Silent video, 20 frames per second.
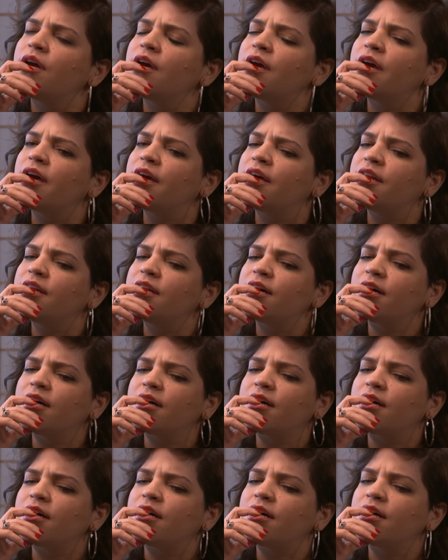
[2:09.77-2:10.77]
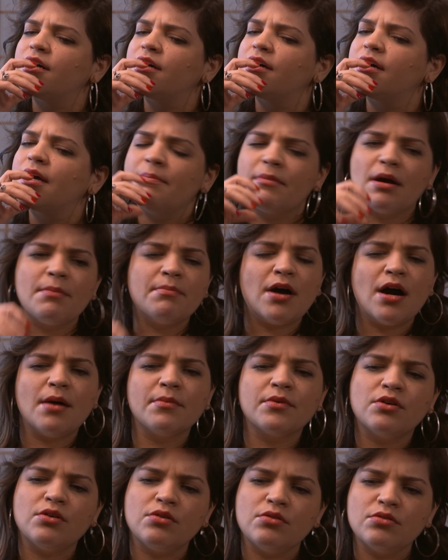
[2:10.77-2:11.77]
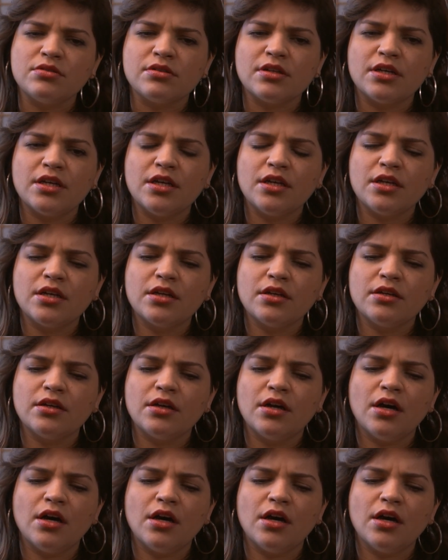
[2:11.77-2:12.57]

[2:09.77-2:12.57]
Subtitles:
And my mom goes, like,